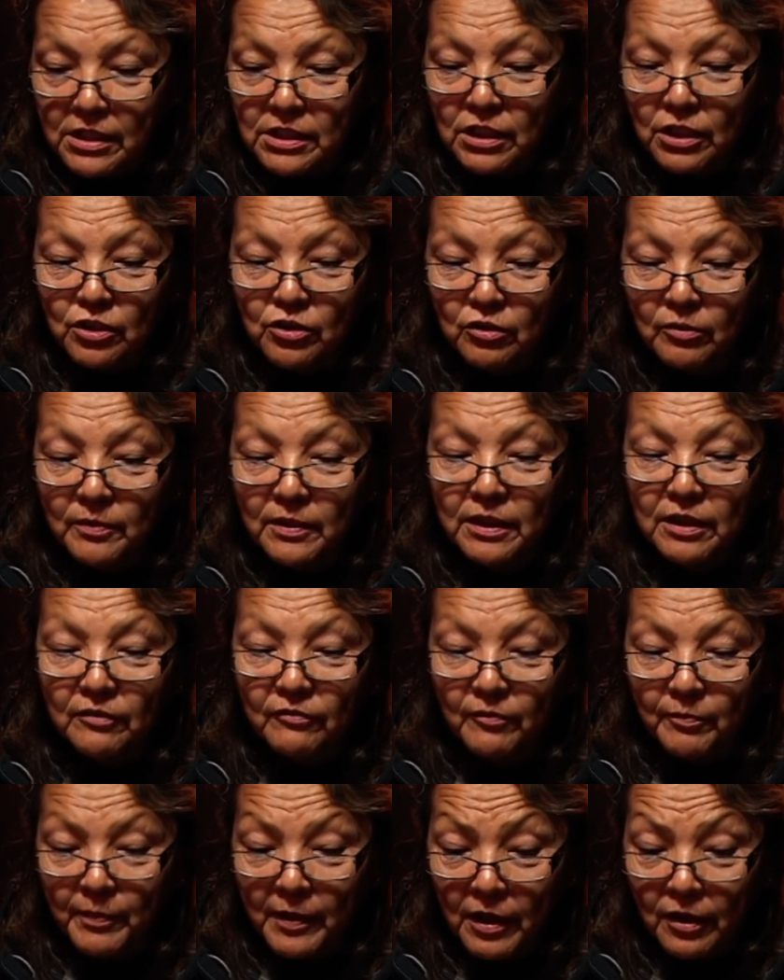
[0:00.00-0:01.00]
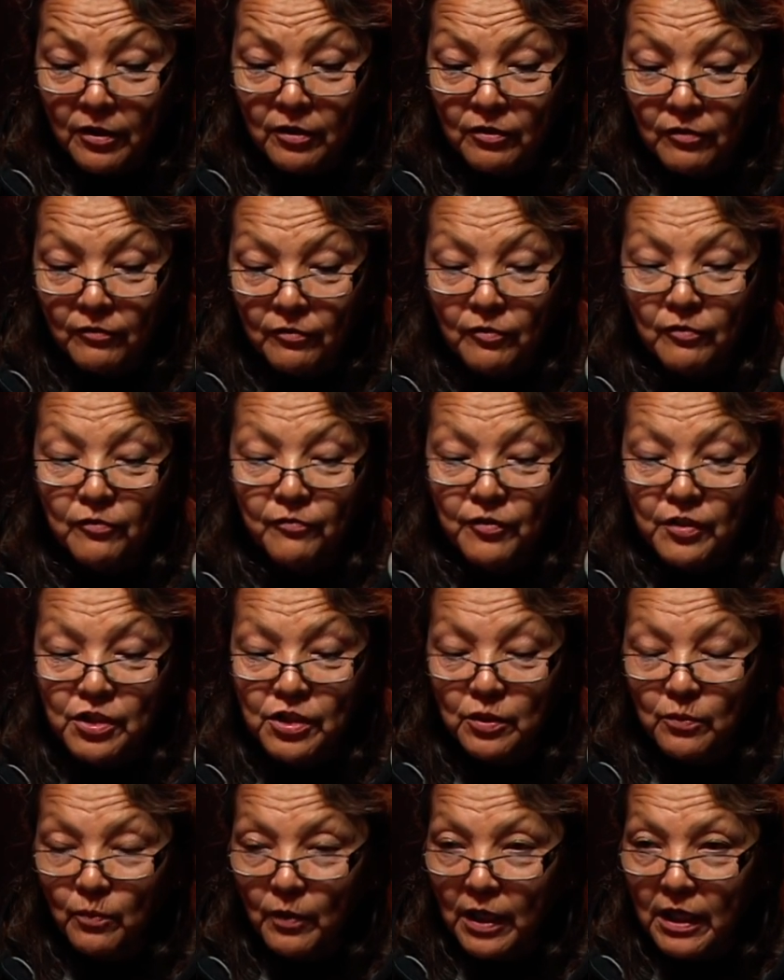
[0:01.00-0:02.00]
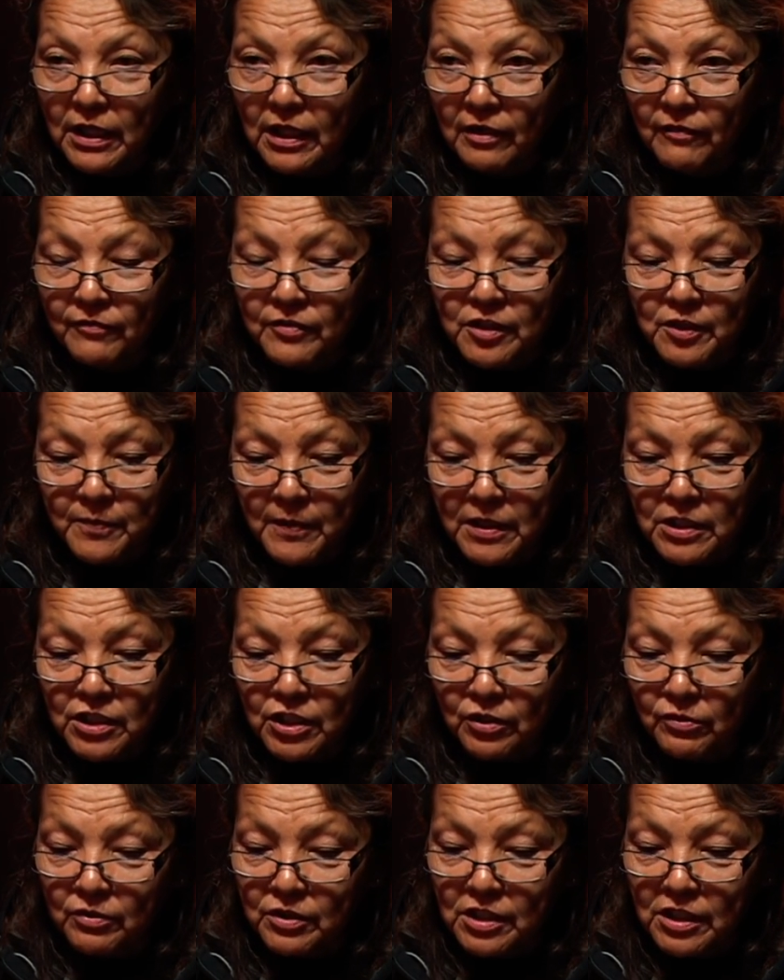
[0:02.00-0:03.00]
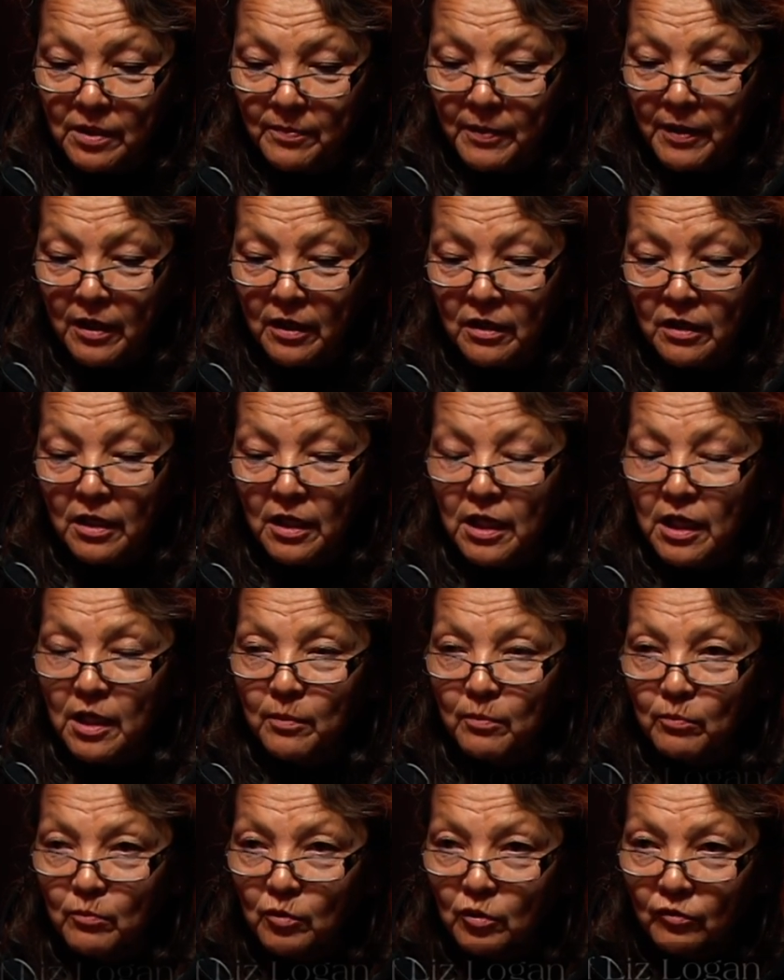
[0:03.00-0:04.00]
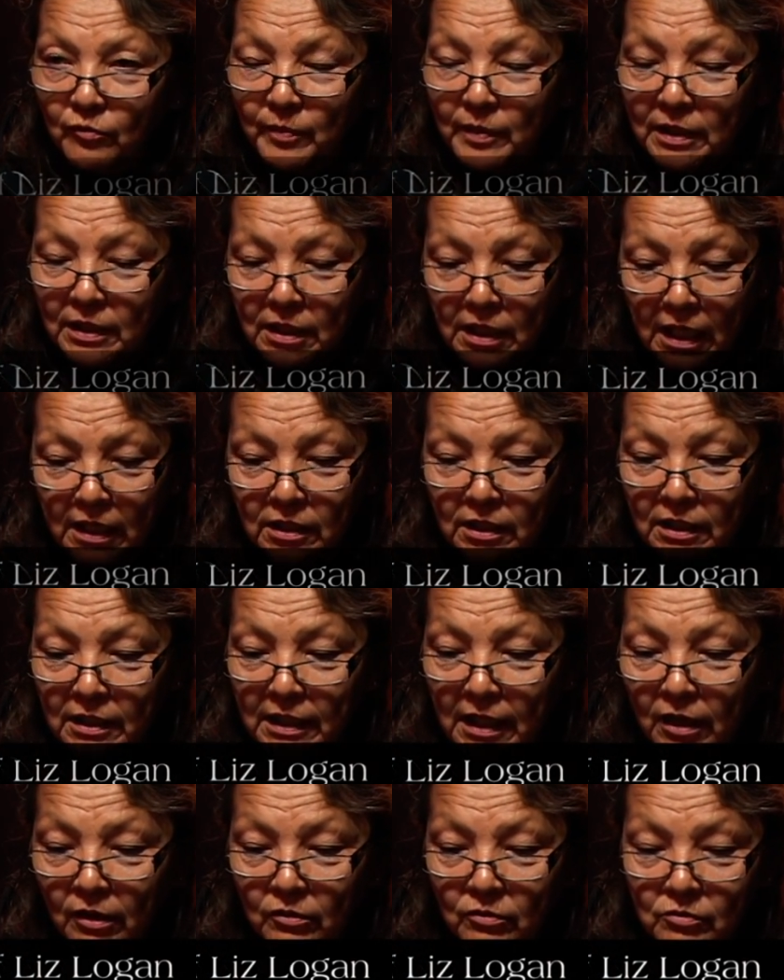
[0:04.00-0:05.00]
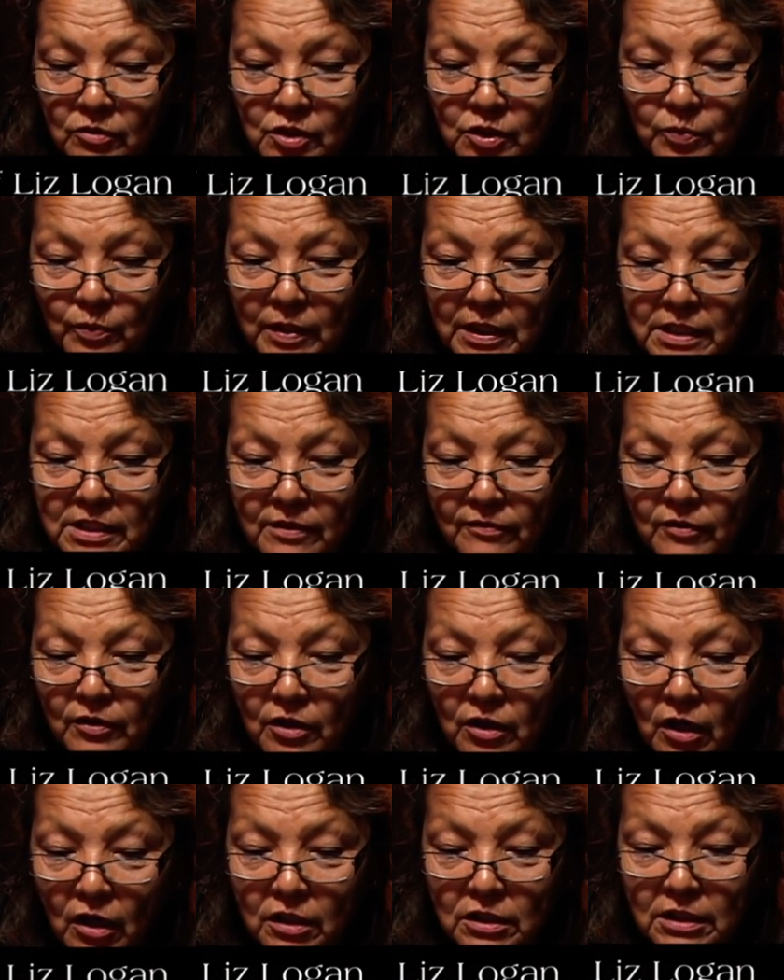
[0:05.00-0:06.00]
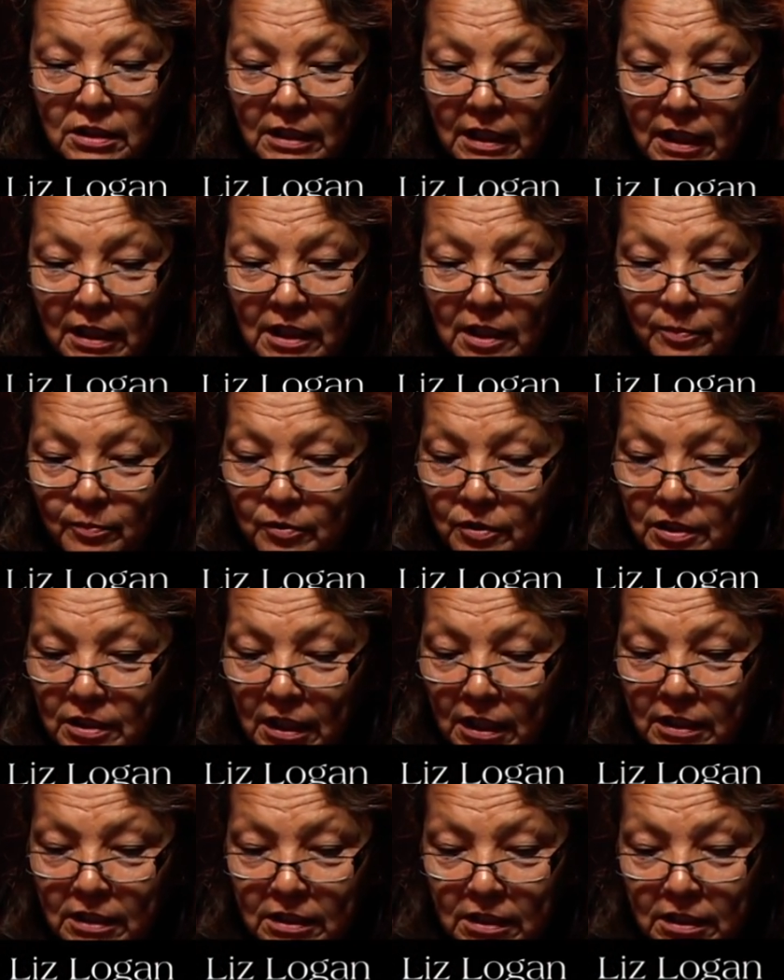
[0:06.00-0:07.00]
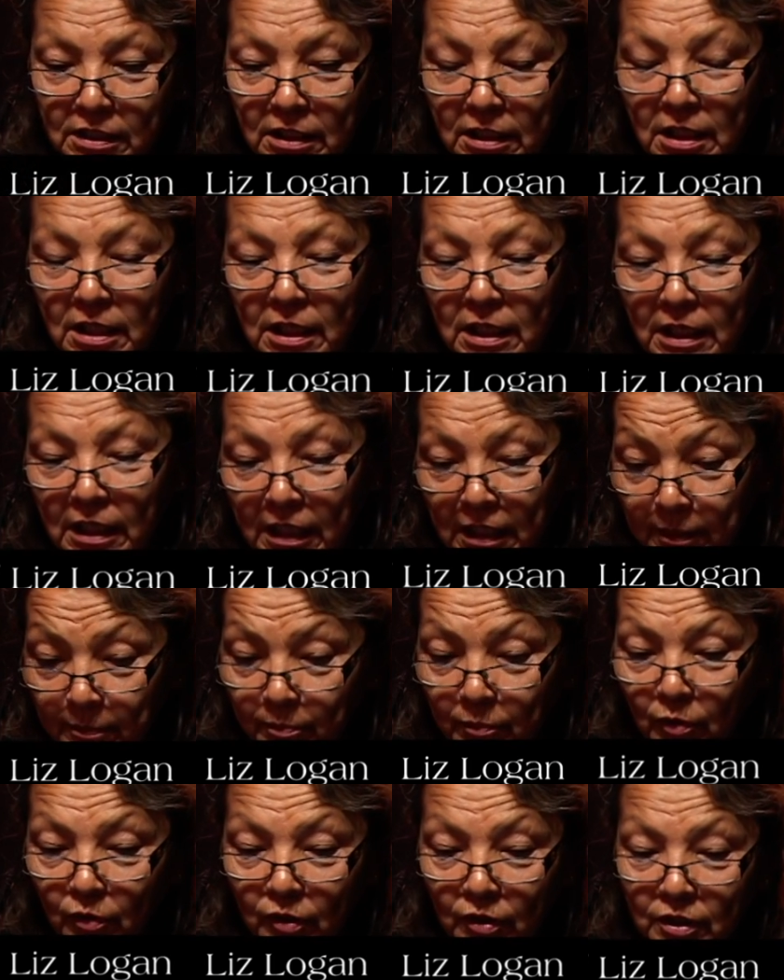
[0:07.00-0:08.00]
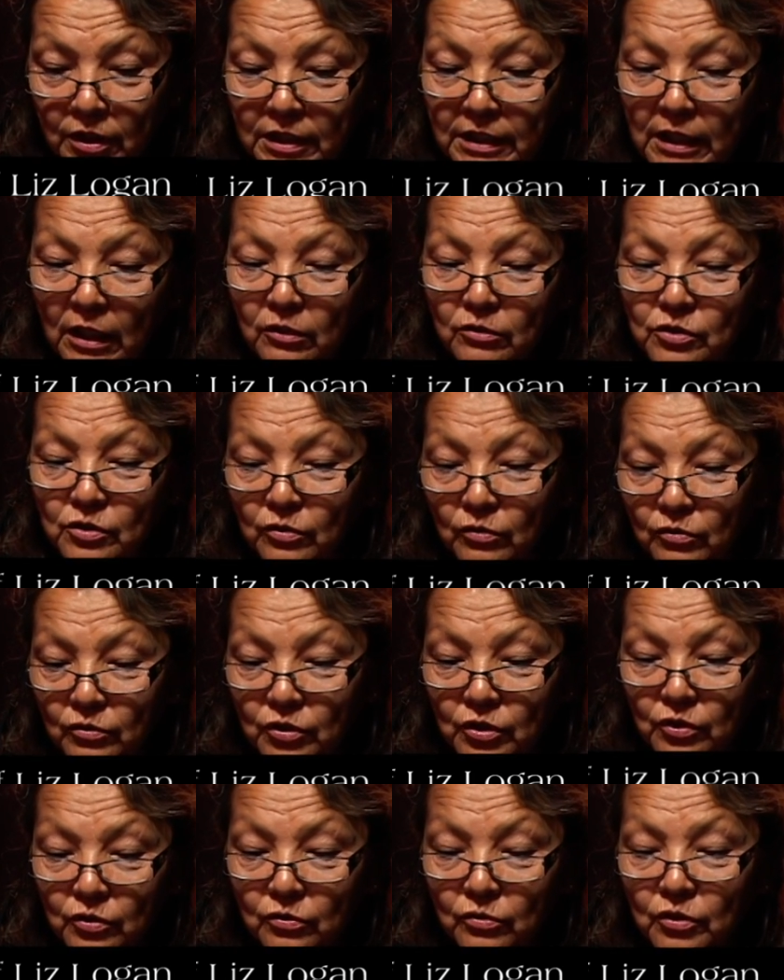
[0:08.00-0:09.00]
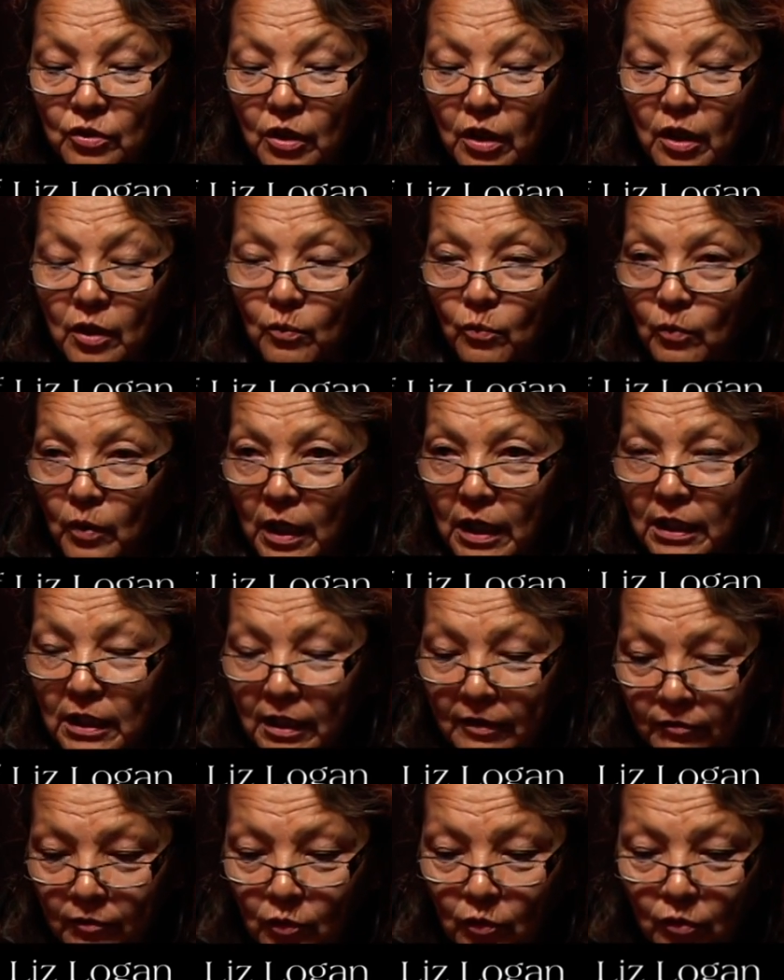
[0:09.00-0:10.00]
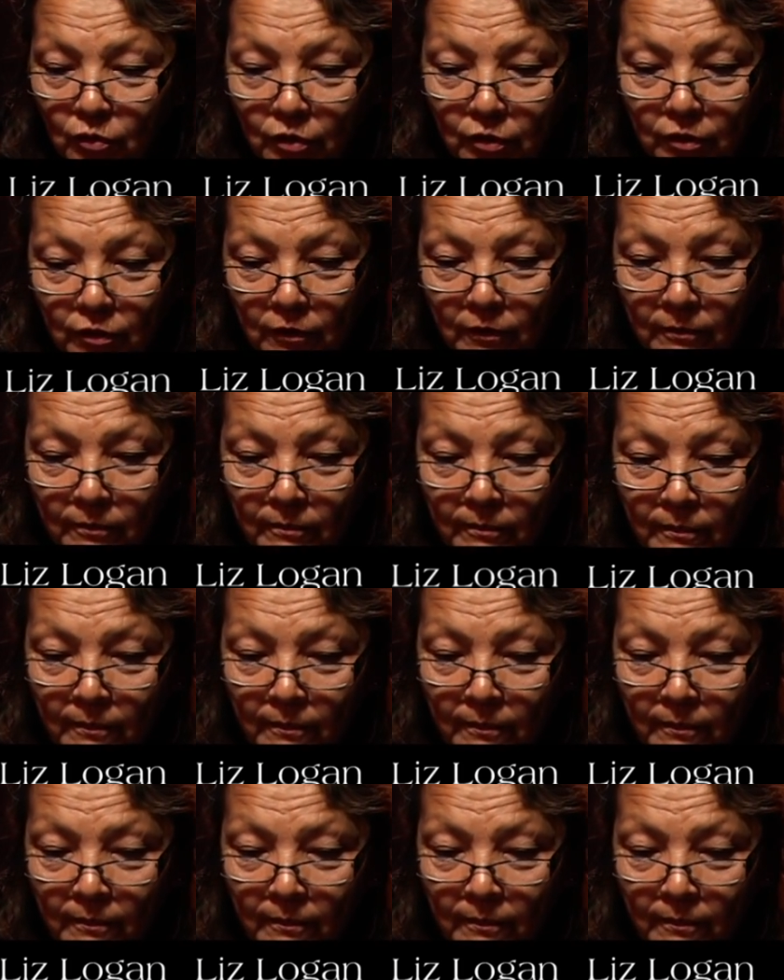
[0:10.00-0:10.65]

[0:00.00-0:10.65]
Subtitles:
a cumulative barrier for fish and wildlife, especially grizzly bear, movement at the narrowest waist of the continentally protected and important Yellowstone to Yukon wildlife corridor.